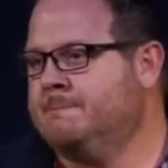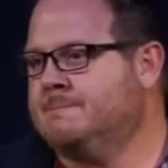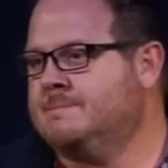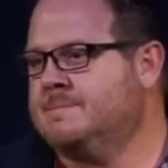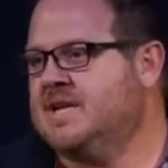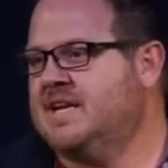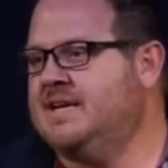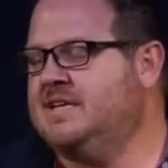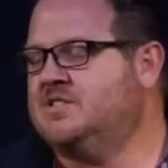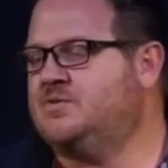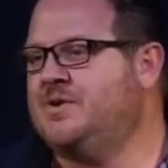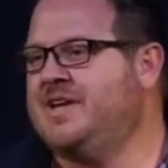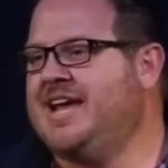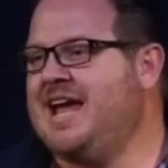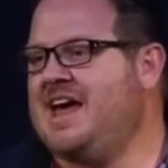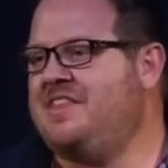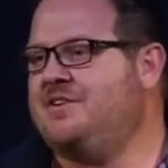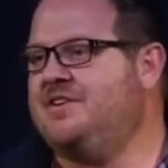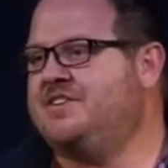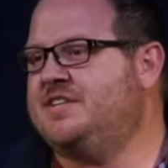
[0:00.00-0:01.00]
And as we
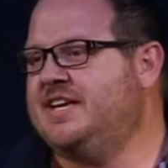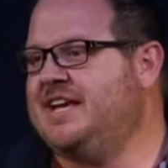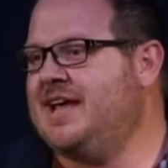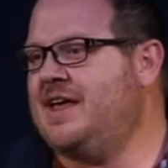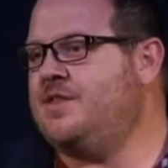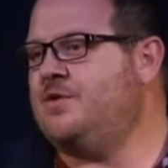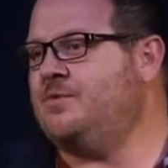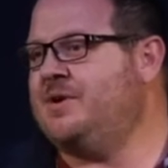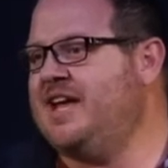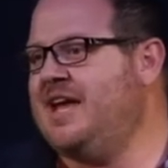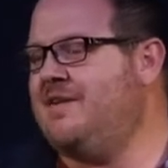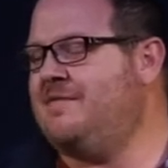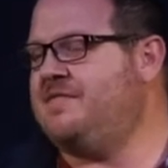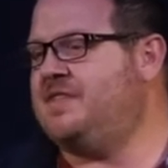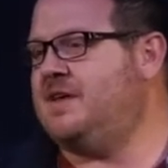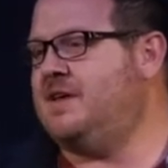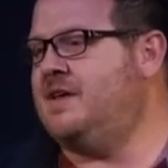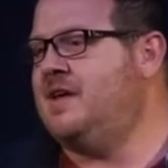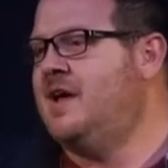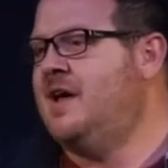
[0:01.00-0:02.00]
gather together, we have
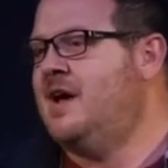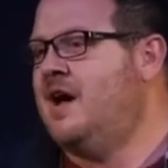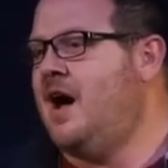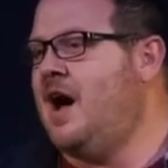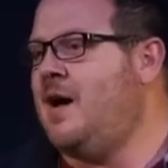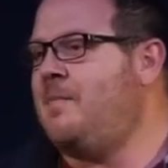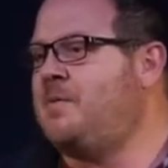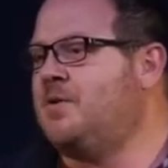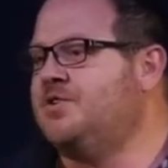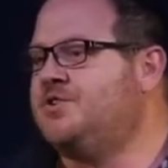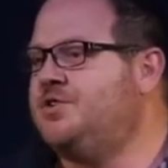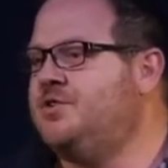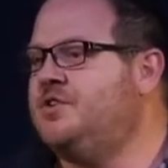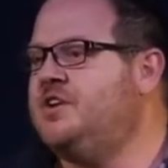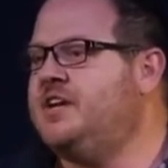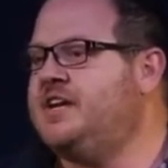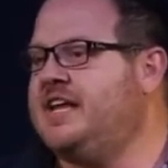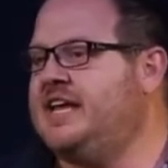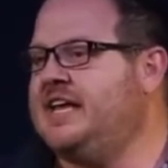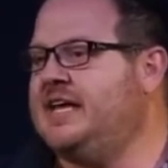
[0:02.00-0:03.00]
the
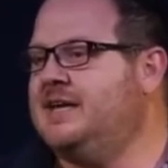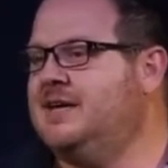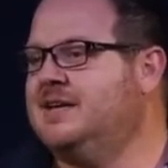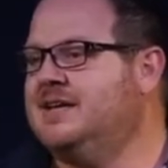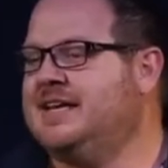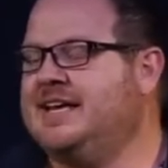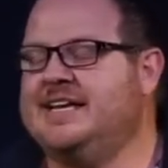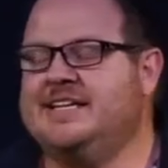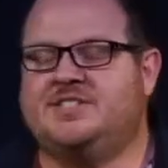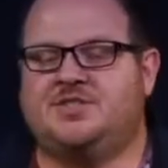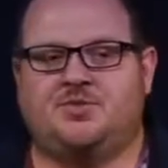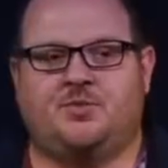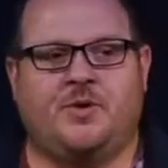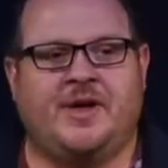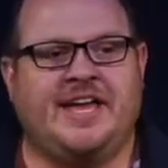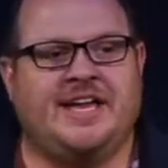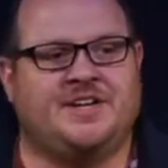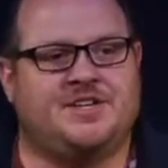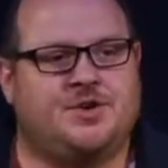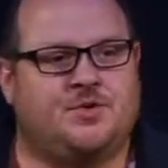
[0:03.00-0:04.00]
opportunity each
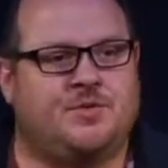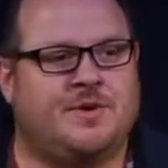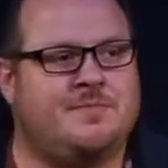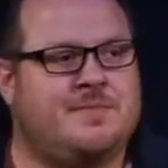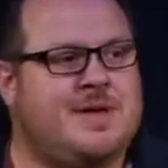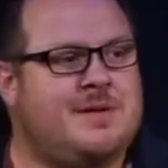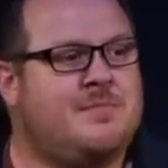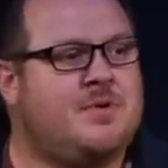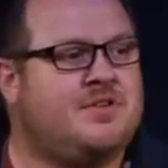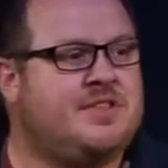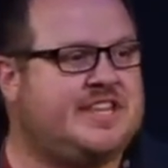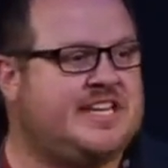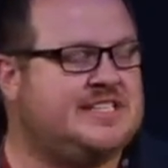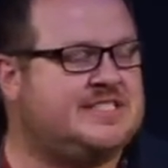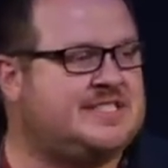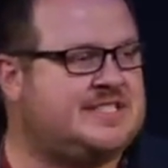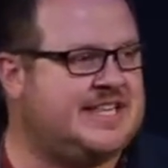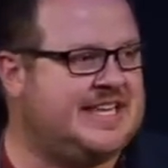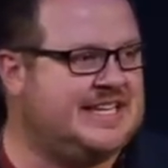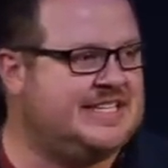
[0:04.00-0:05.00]
week to remember
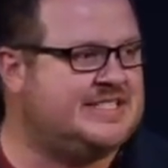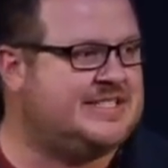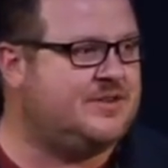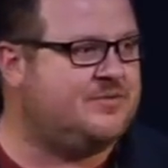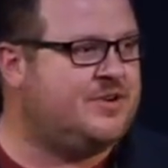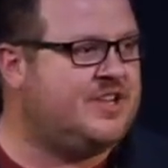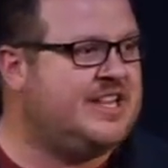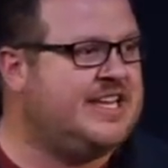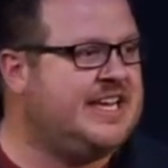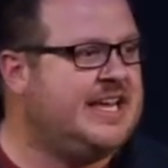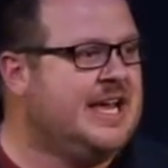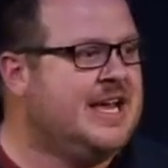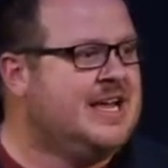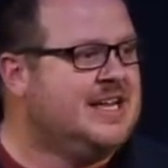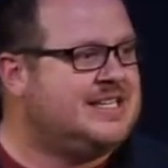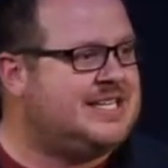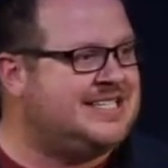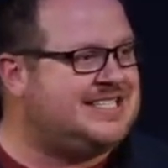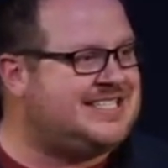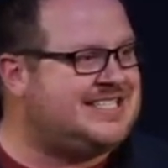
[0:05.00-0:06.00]
these things and really
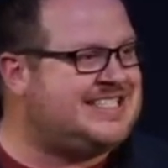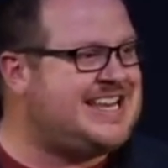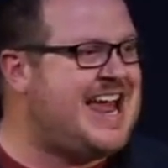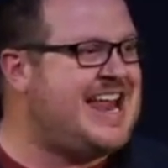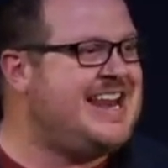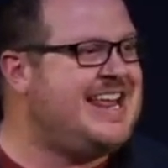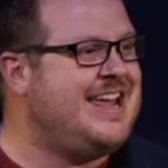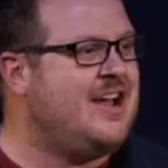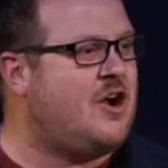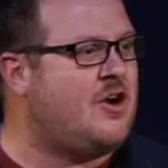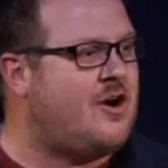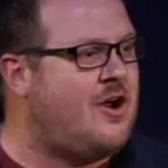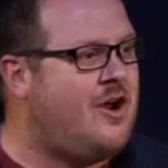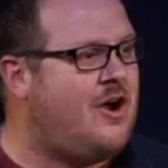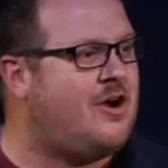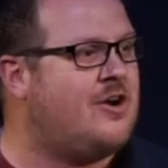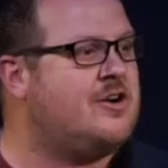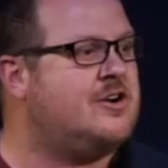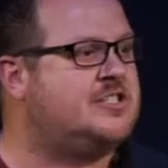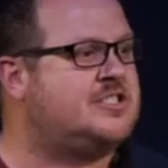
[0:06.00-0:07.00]
to steady our
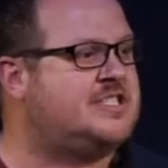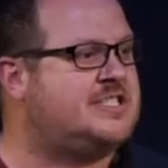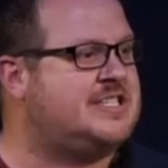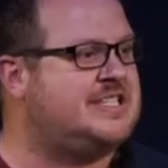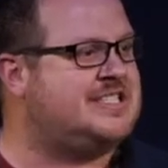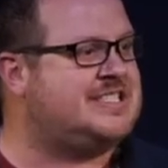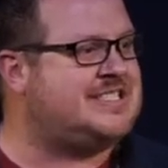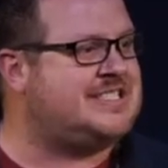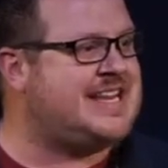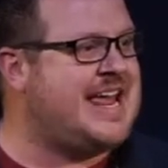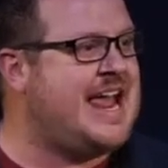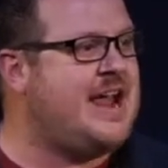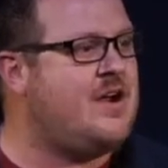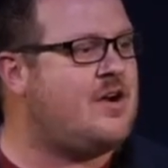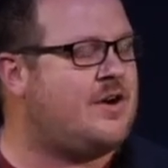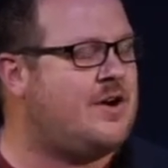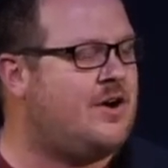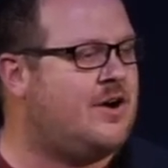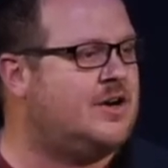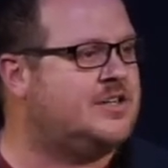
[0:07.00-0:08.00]
hearts, to stay
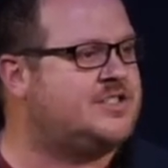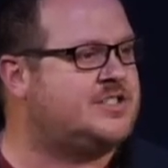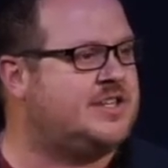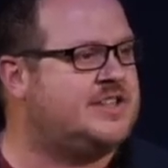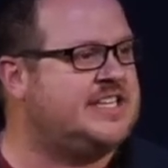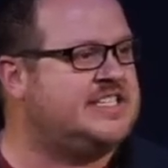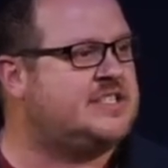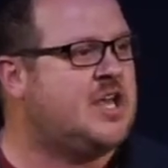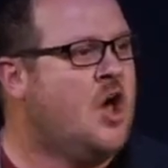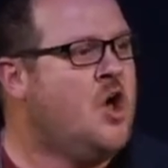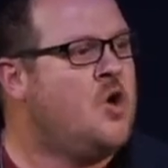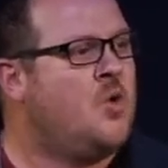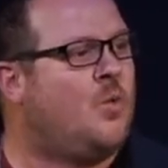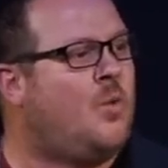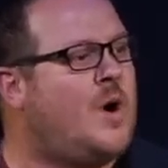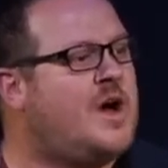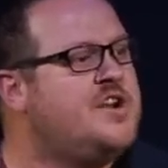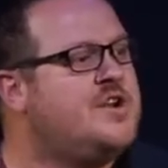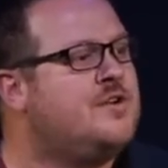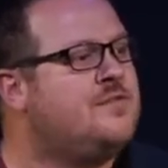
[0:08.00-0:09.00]
our hearts on these
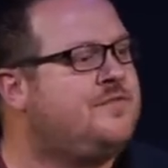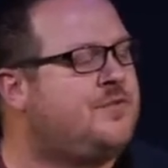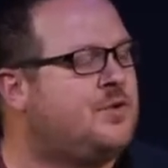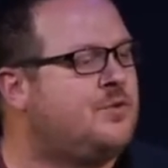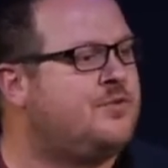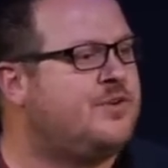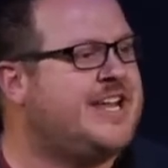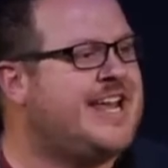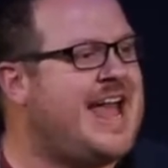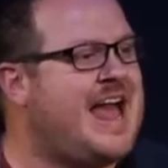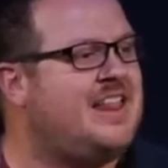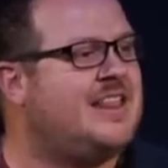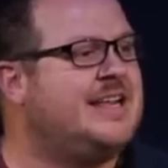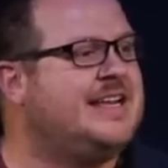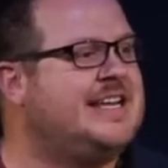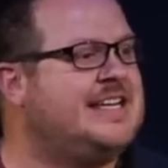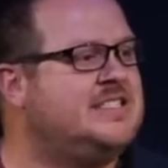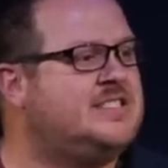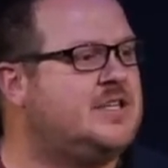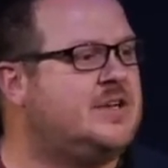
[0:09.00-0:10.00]
wonderful
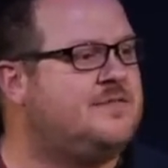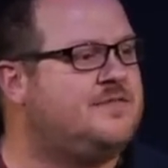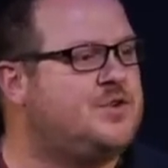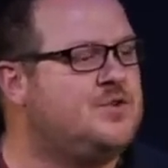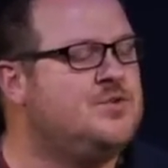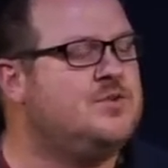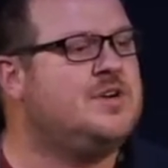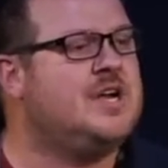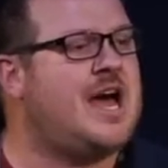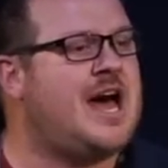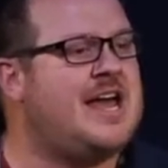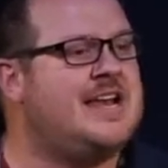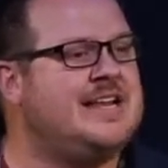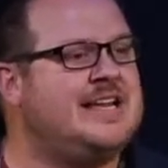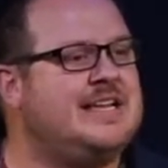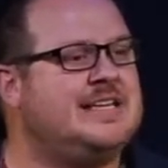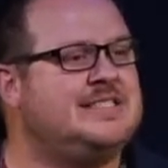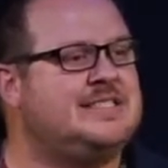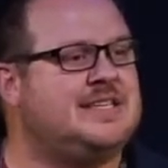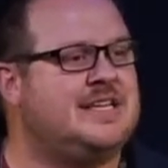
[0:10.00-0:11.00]
realities of who God
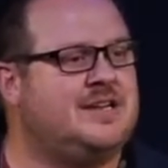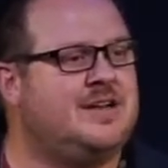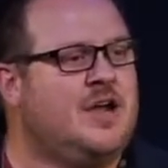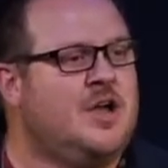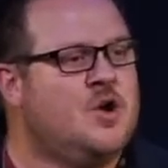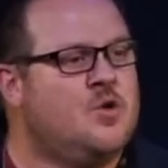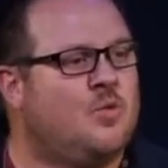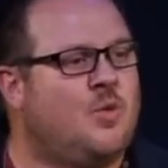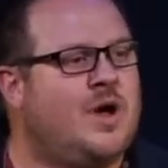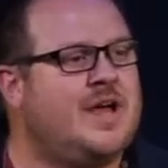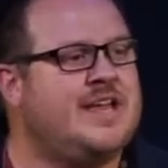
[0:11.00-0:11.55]
is and what